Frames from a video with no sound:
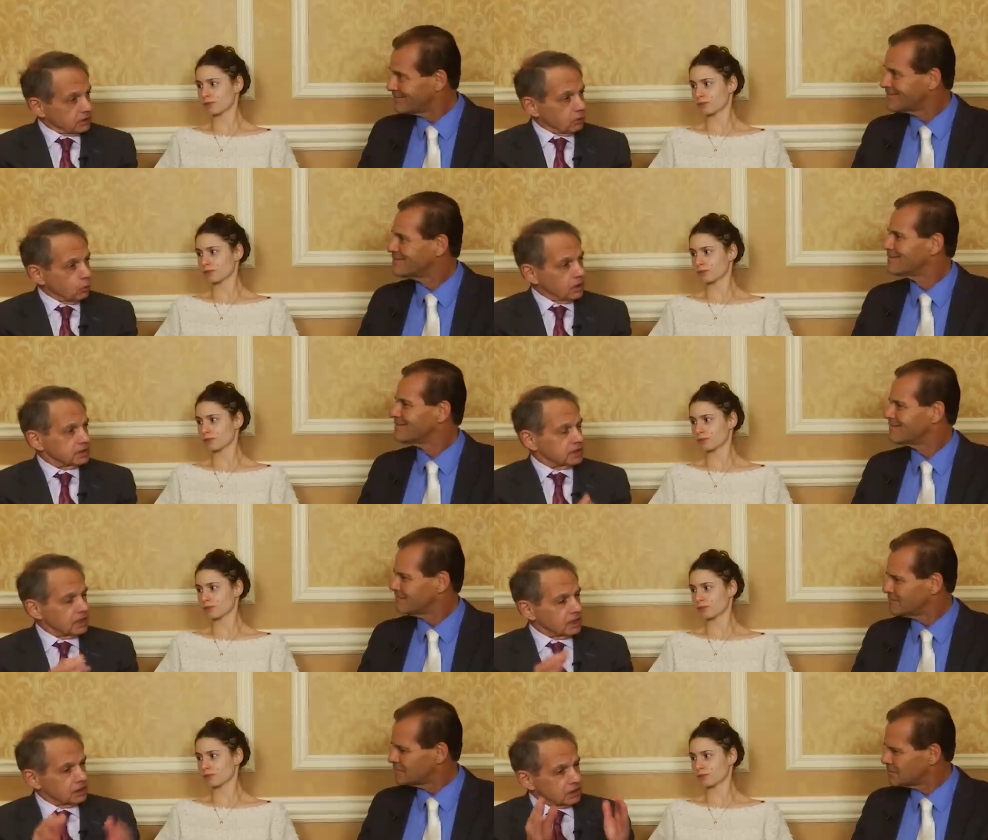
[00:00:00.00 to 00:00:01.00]
Speaker 1: not want.
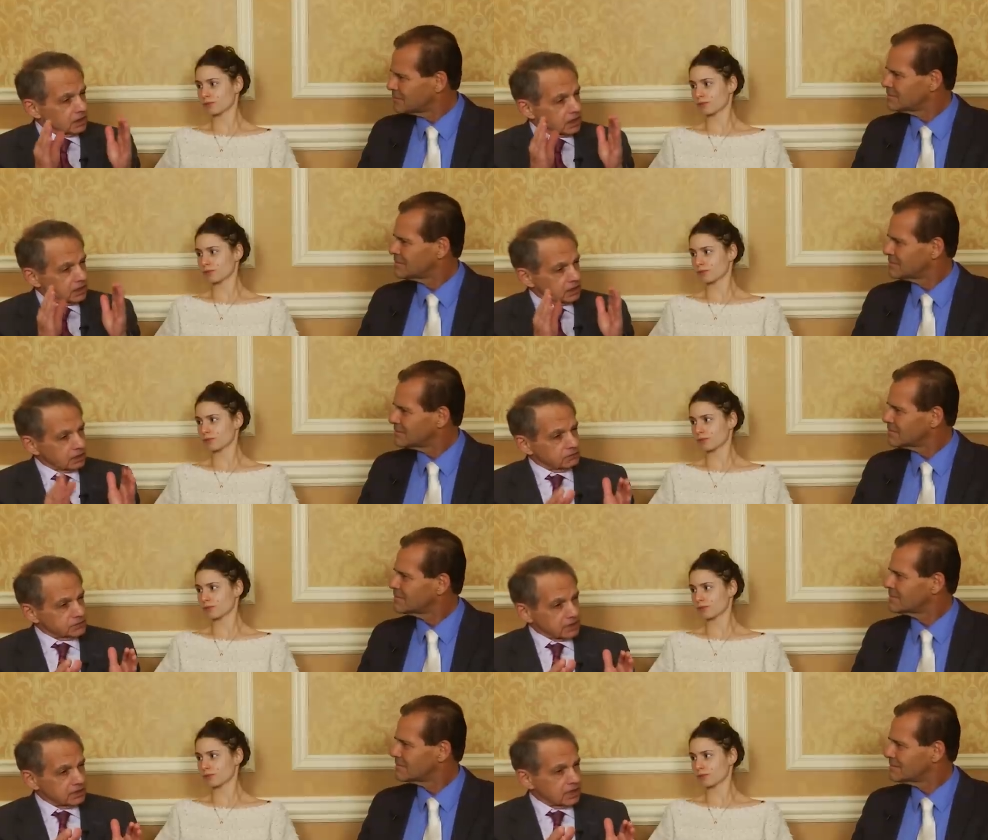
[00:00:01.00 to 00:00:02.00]
And I, have
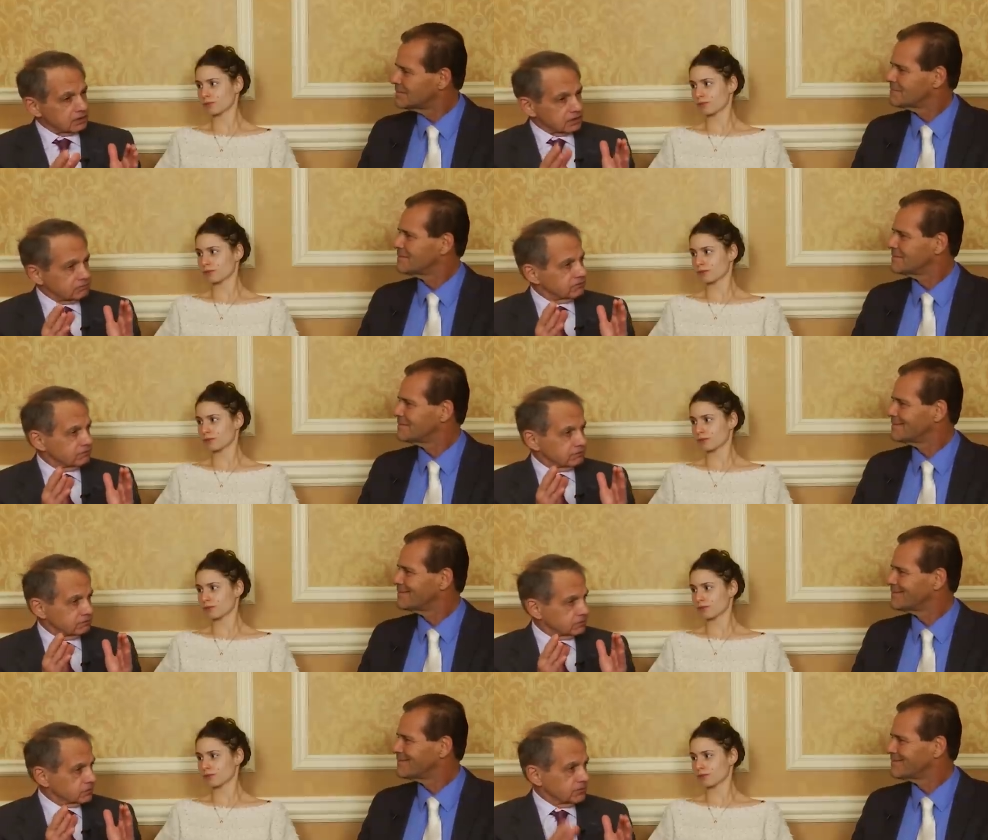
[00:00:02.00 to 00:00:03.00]
said that
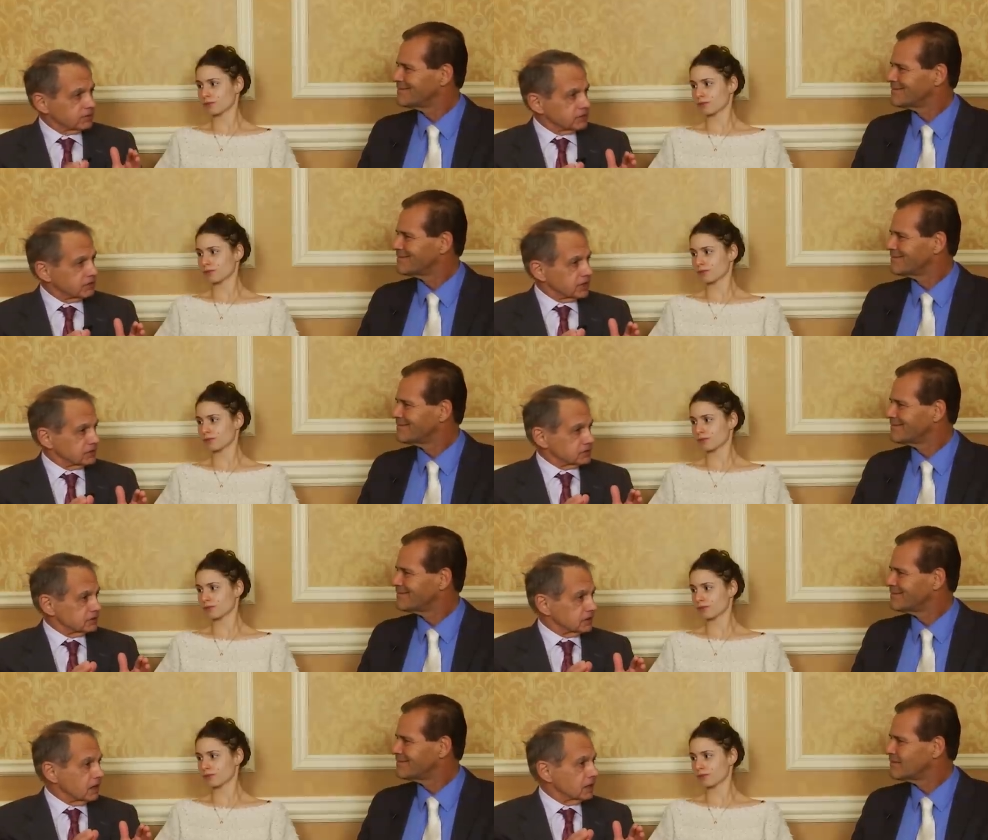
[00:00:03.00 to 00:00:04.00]

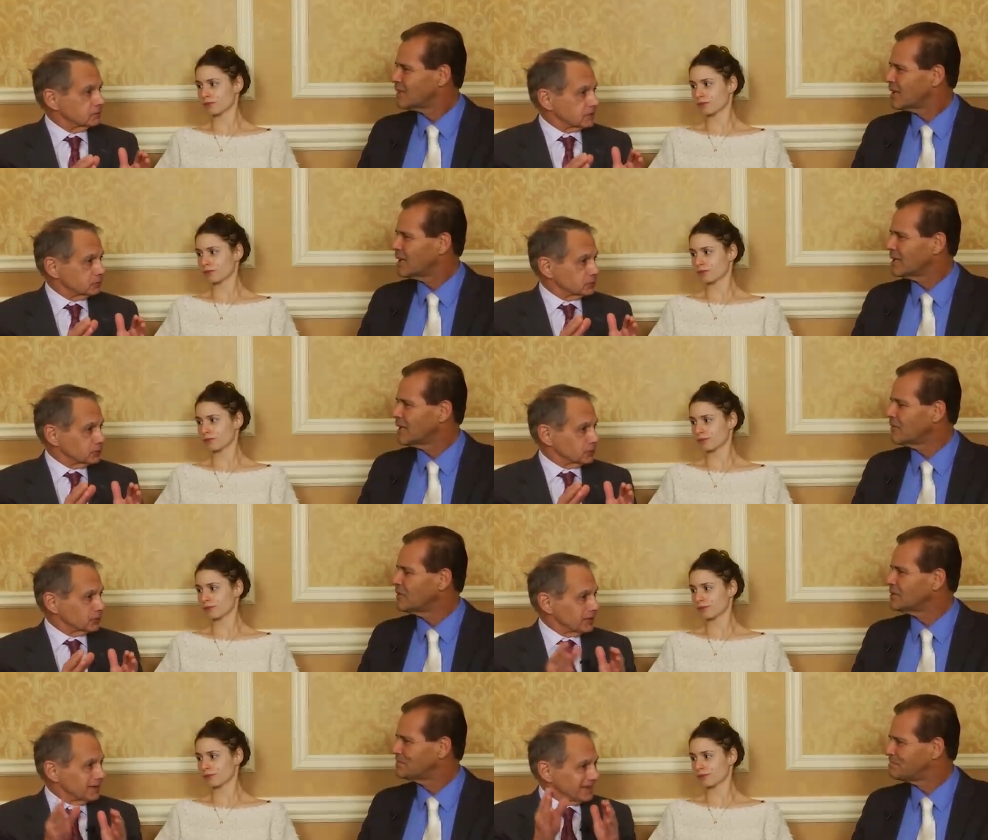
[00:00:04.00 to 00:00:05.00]
50,000 times, I'm I
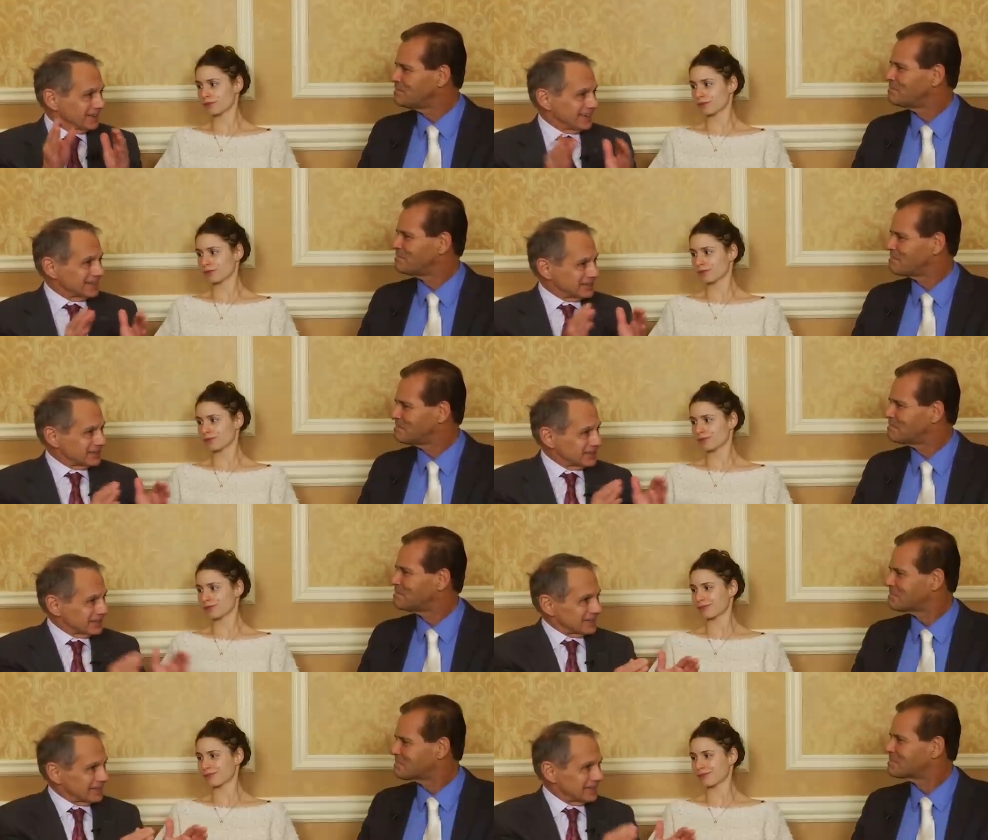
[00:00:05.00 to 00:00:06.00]
sure, in,
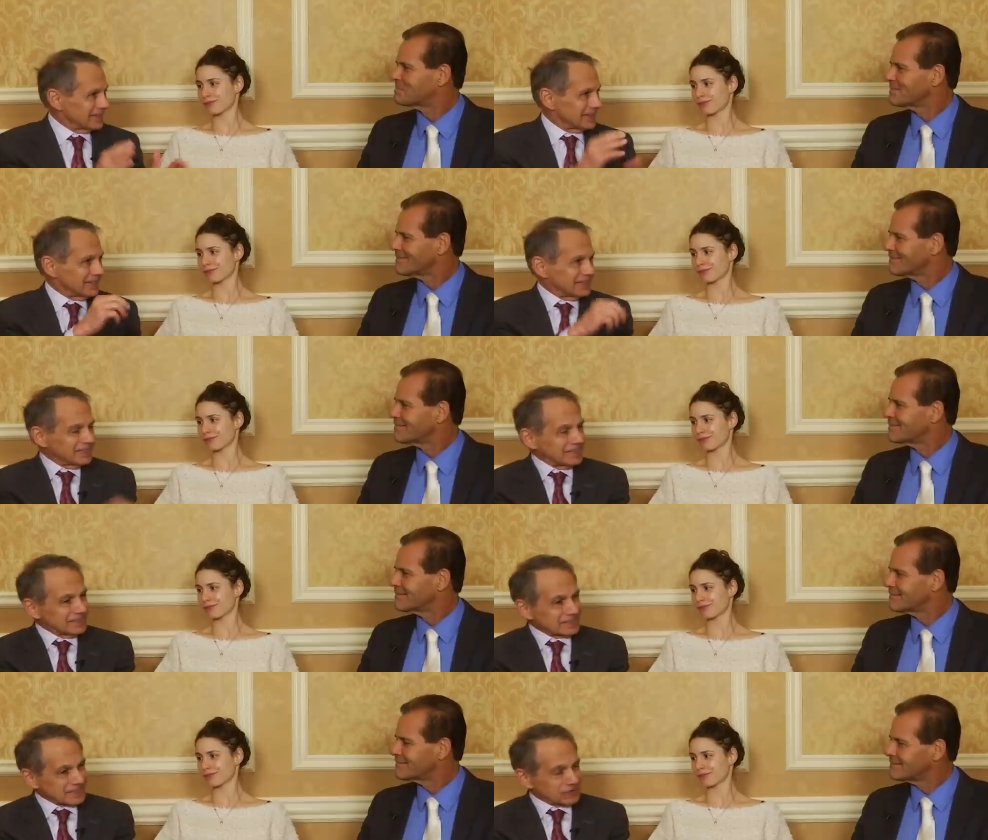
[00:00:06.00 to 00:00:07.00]
in
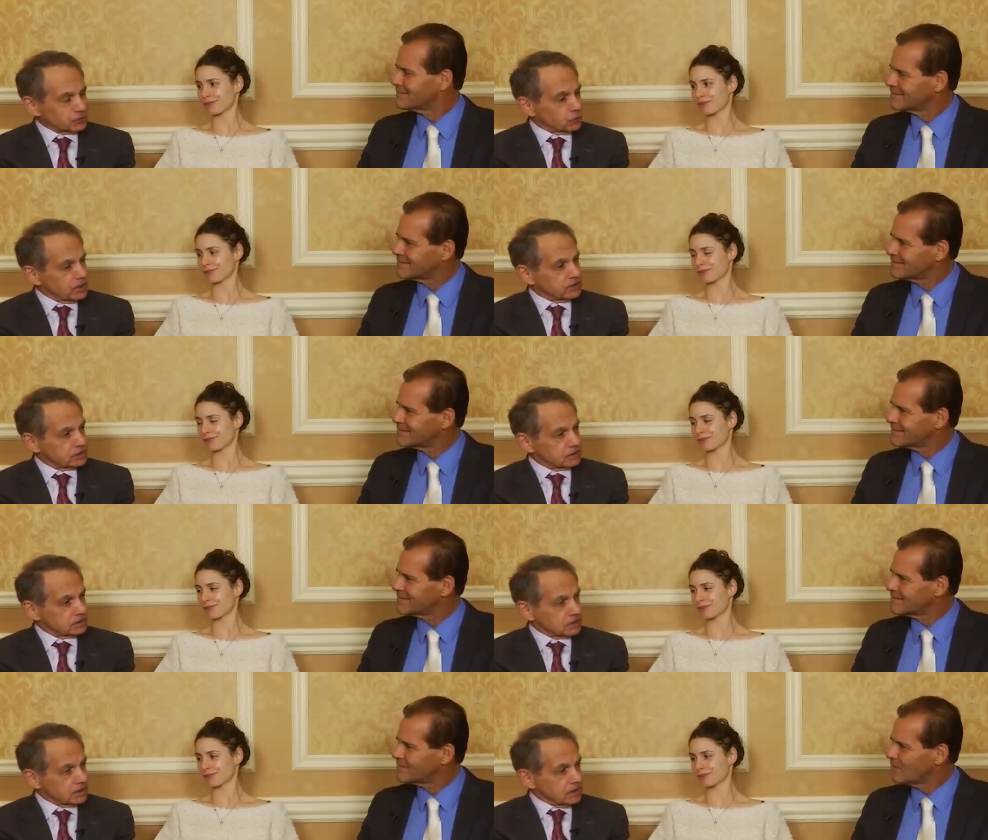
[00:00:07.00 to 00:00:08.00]
these
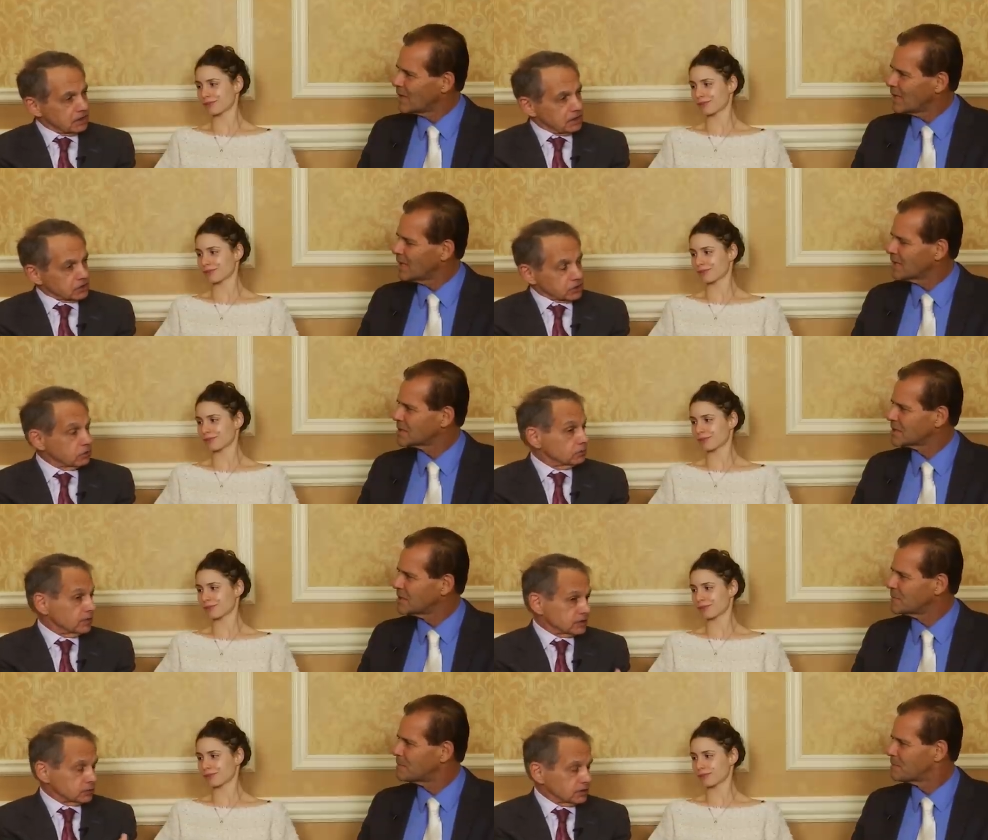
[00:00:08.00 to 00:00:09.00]
situations. Yes. So
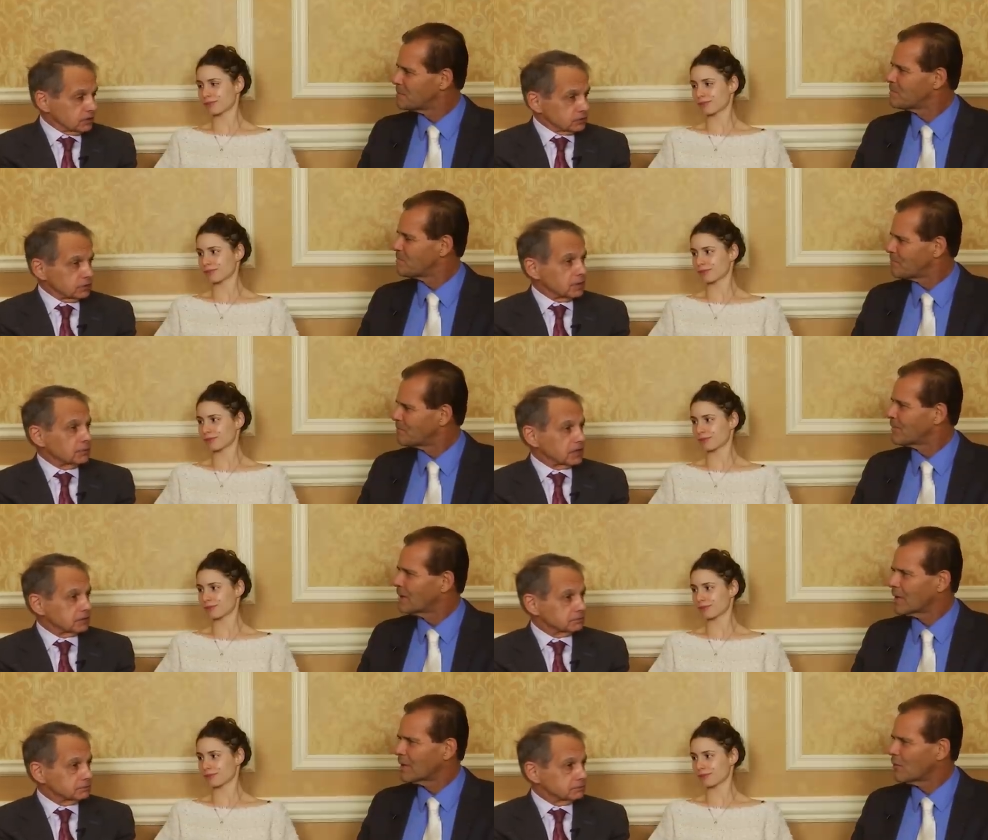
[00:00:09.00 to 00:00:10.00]
that's what goes through my
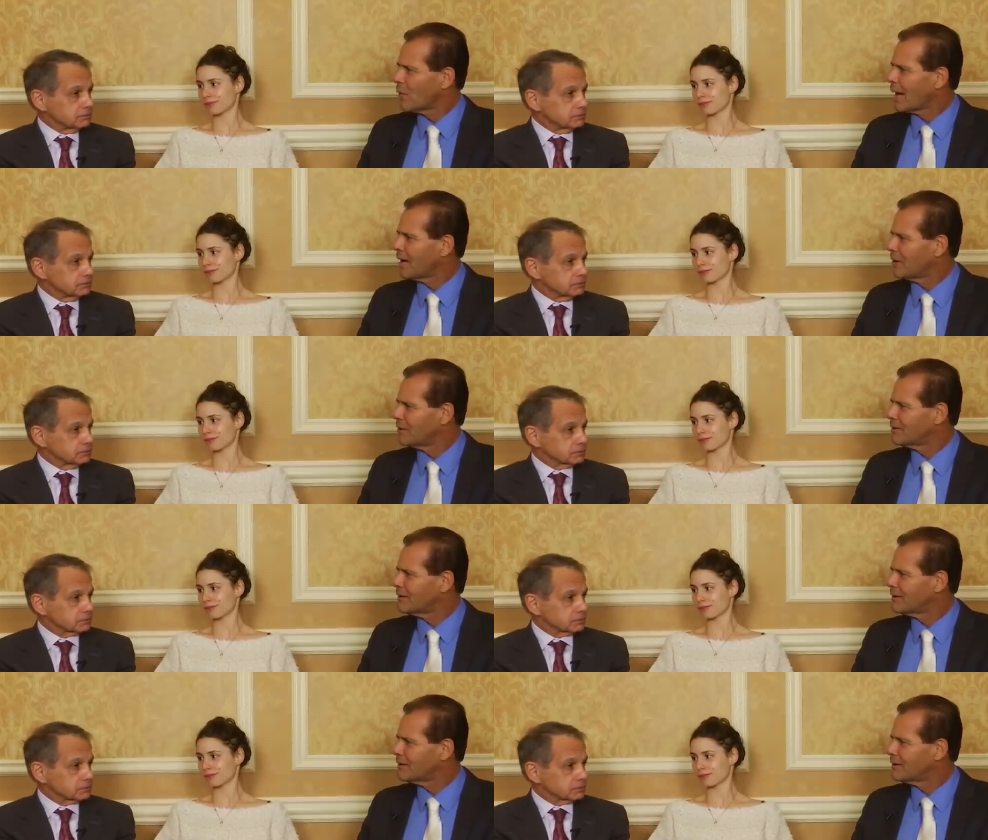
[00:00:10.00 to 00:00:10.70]
mind. Wow.